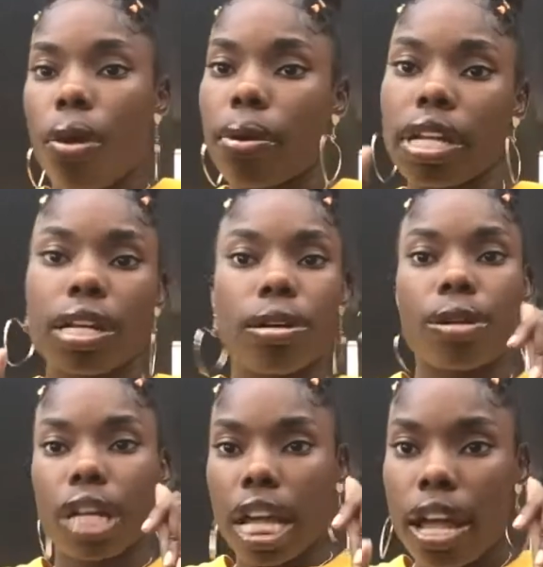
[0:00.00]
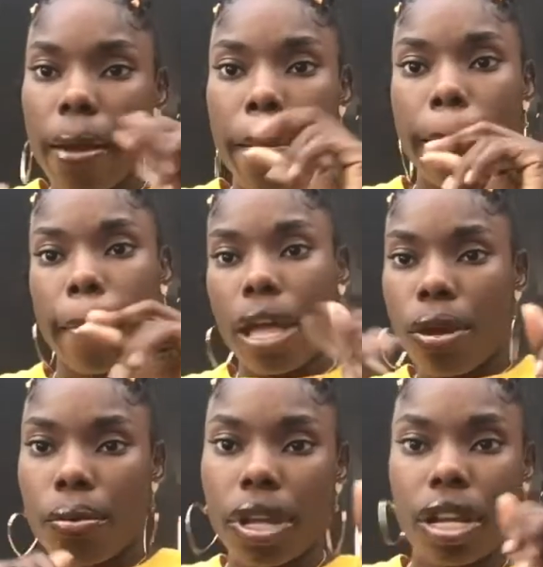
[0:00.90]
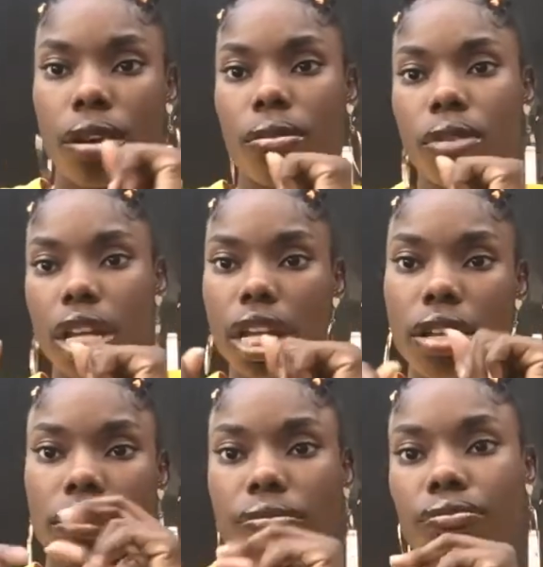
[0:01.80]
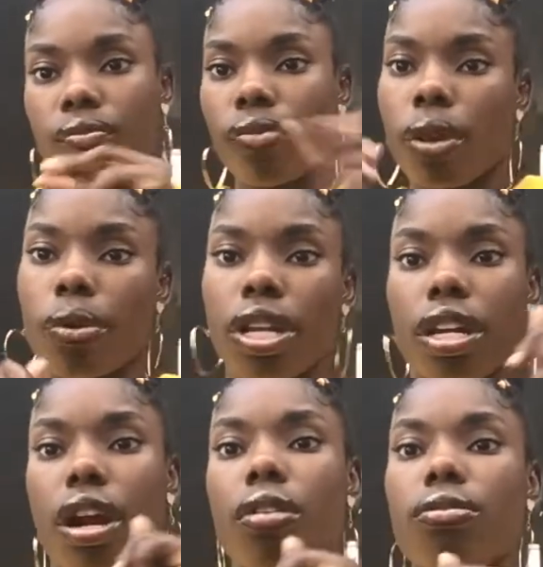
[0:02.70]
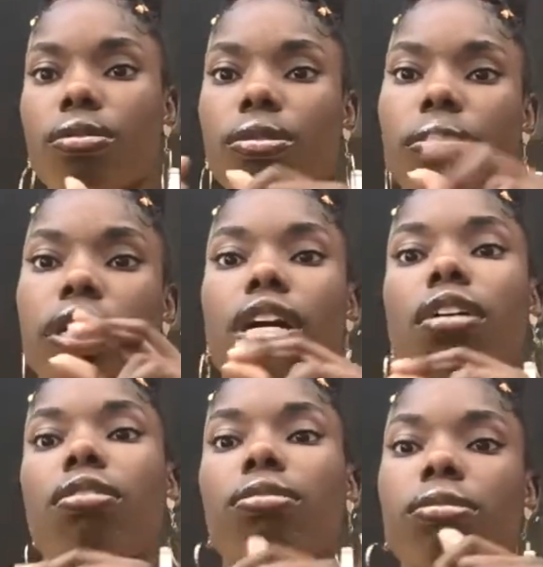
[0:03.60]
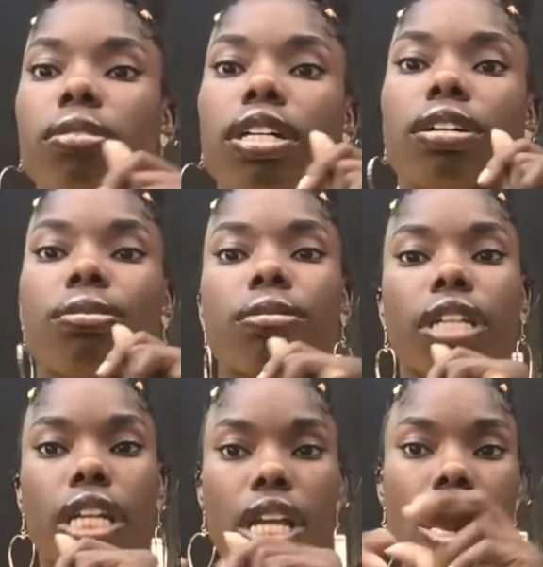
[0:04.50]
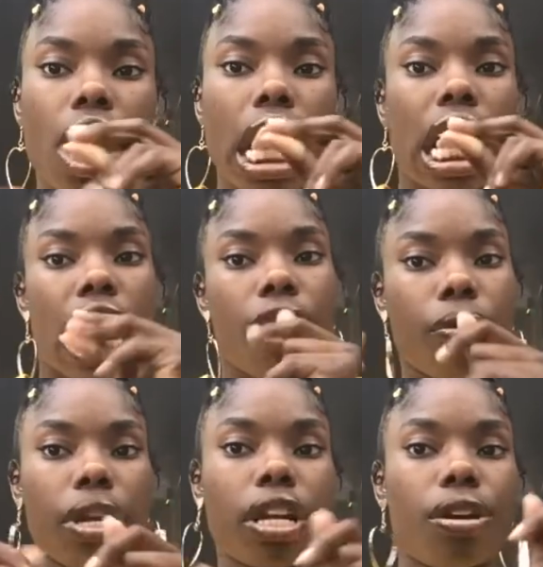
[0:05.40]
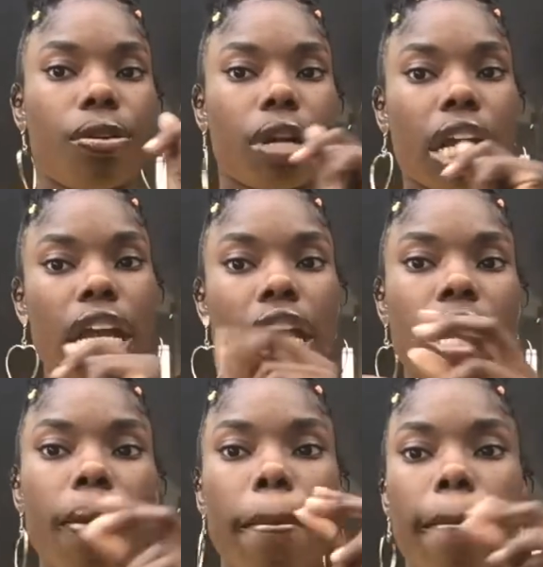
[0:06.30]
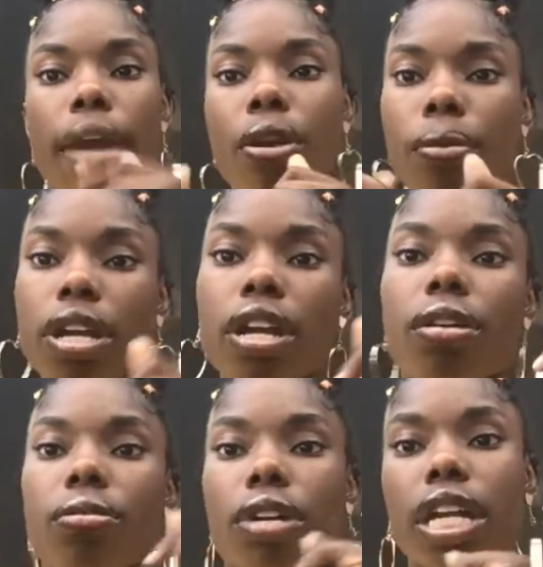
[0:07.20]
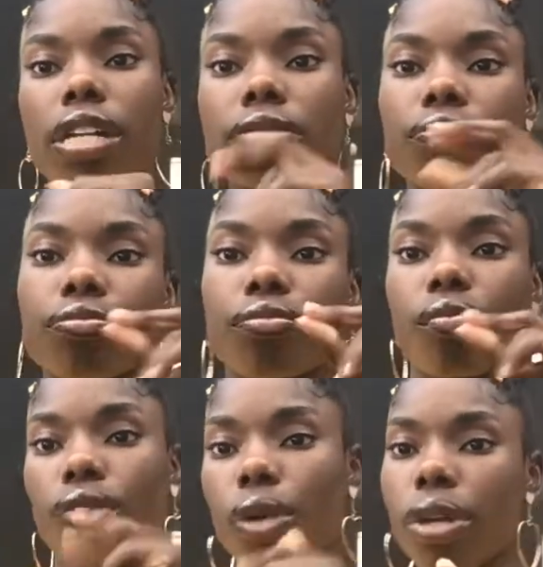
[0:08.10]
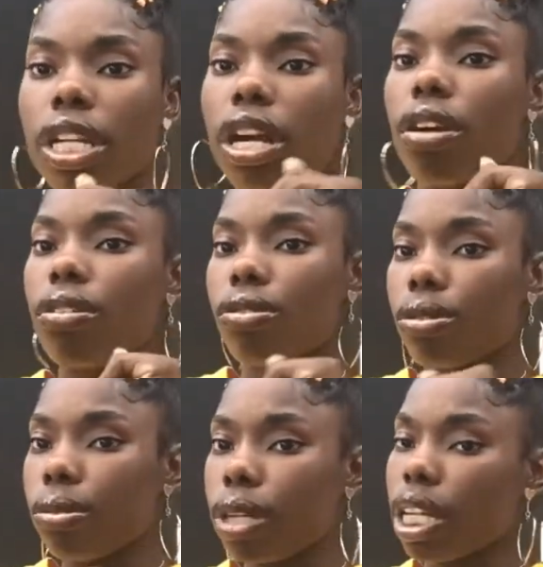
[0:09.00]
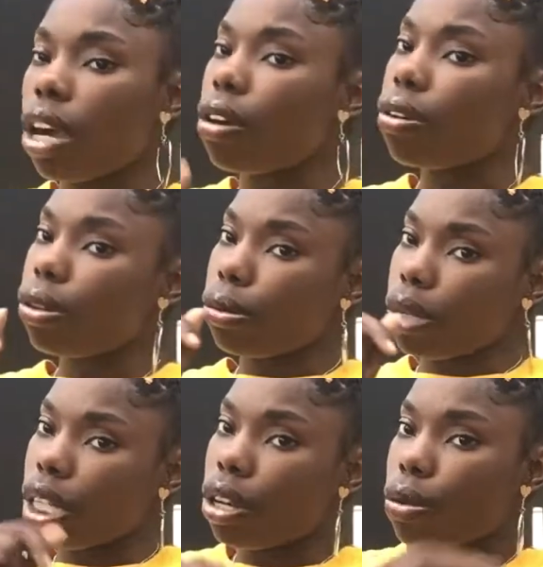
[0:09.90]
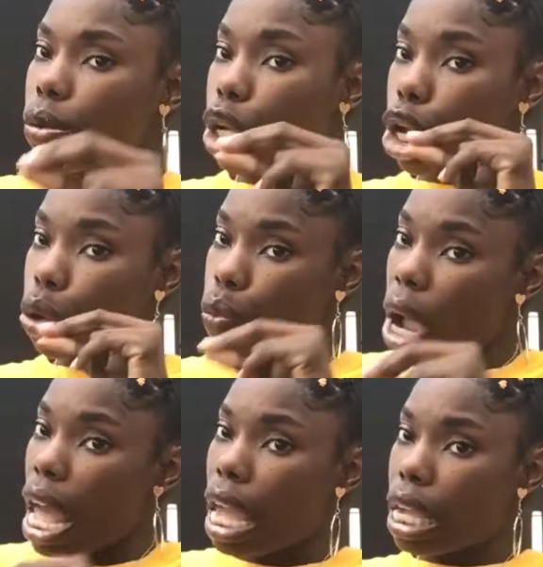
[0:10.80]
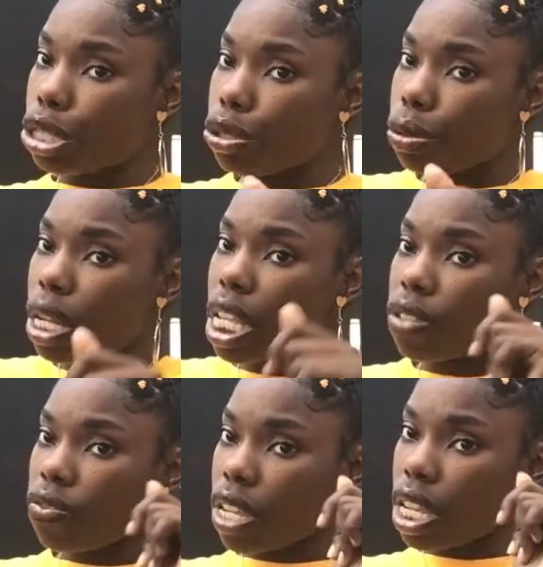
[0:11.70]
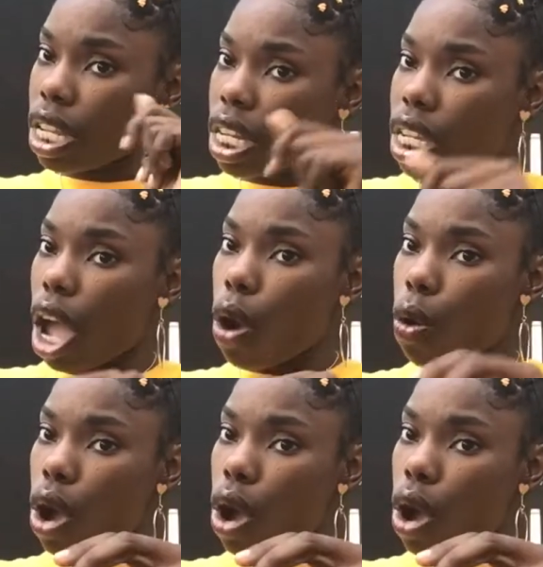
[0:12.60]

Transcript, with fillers: we gon' get, we gon' get, we go, we go, we gon' get, we gon' get, we gon' get, we go, we go, we gon' get right into this video,